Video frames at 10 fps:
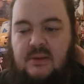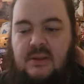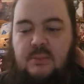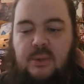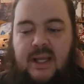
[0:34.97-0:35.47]

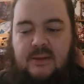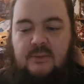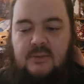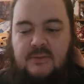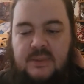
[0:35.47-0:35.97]
the black
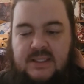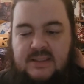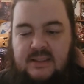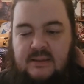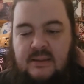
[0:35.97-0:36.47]
ruler from that
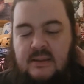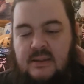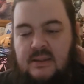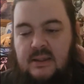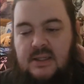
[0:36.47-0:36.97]
set.
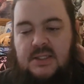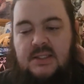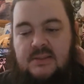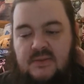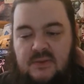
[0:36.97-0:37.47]

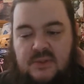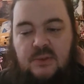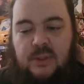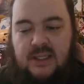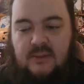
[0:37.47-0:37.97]
Judgments for
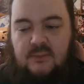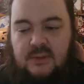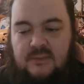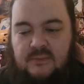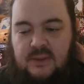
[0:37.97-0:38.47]
2 black and
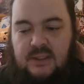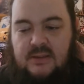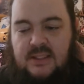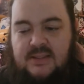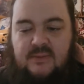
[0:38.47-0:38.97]
1 for an
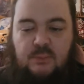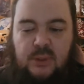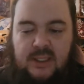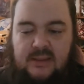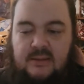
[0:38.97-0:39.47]
energized for
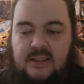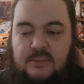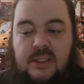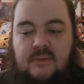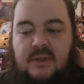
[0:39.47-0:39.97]
black. At the
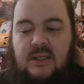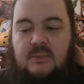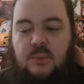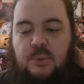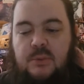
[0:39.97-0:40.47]
beginning of your
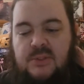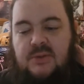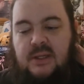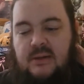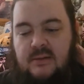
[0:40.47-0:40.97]
game, you put a
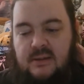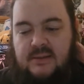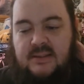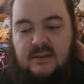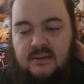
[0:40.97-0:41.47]
mystery counter on
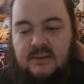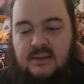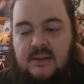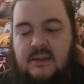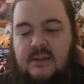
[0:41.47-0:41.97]
this card.
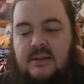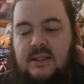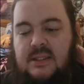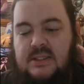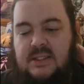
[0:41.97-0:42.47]

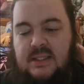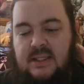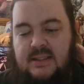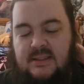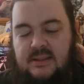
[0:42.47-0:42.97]
And then she
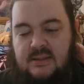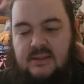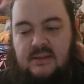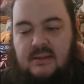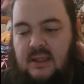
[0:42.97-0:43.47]
has a
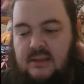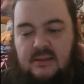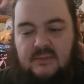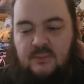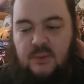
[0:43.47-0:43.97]
thing
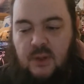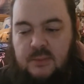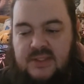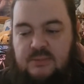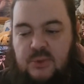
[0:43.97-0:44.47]
of
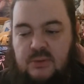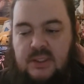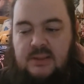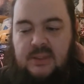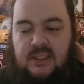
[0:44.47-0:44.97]
Ominous Moon.
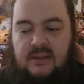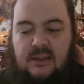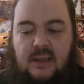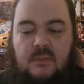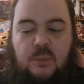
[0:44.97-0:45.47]
At the beginning of the
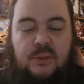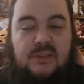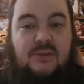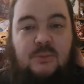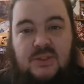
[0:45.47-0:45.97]
game, you
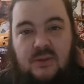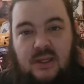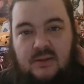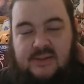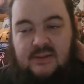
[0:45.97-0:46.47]
put 2 mystery
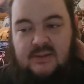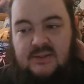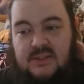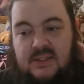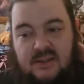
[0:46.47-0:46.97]
counters on her.
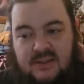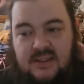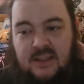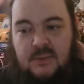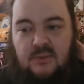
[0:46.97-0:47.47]
So she starts the
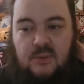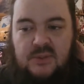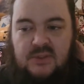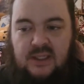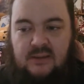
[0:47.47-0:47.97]
game with 3
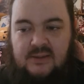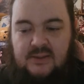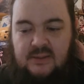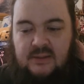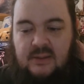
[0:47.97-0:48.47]
mystery counters
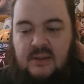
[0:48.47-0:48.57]
on her.